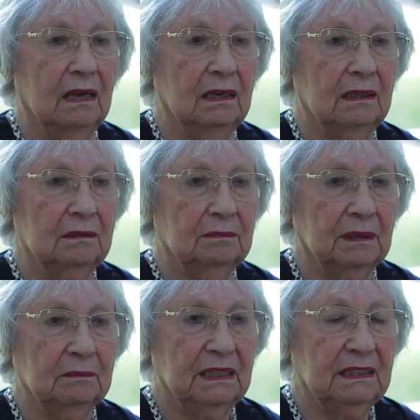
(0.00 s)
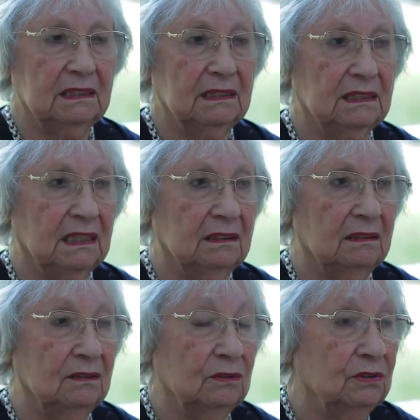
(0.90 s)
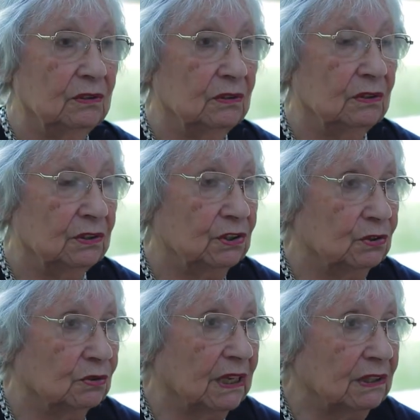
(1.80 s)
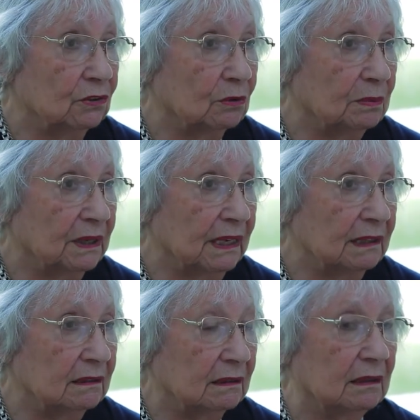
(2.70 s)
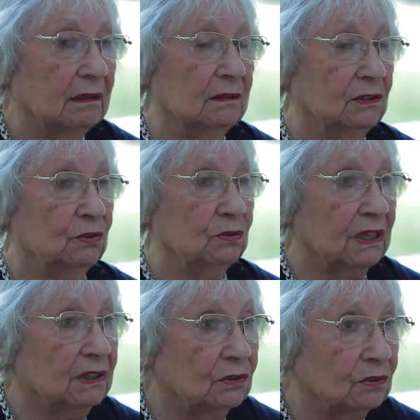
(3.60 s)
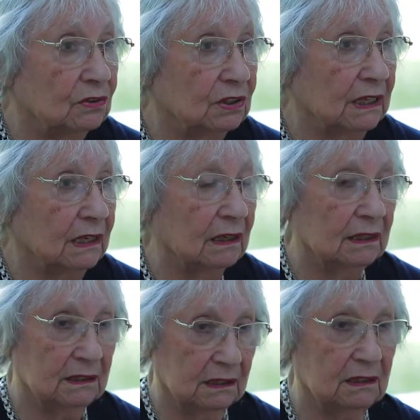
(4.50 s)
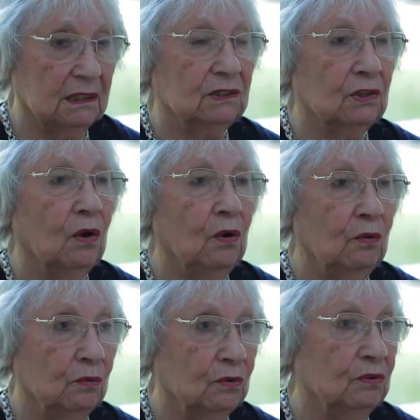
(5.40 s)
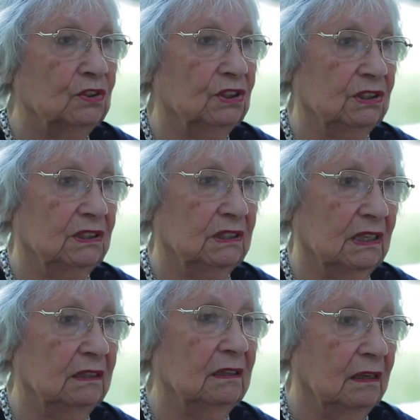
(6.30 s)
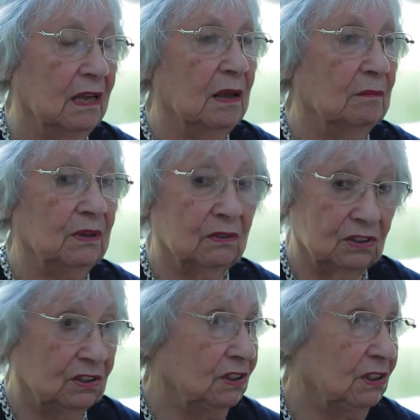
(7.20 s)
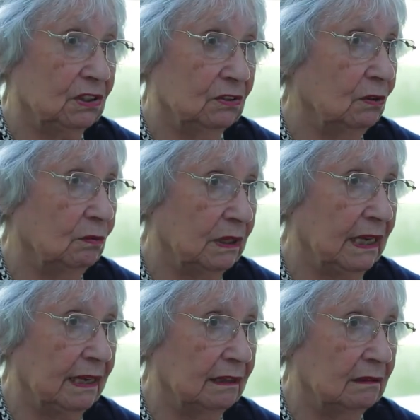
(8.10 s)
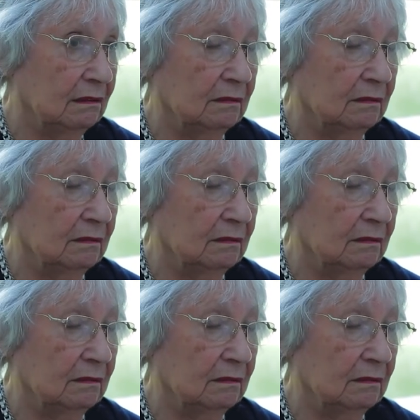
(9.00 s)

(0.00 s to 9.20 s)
And my mother said, did you get your bread? Did you get your drink? I said, yes. Oh, good, she said, because this is all we had.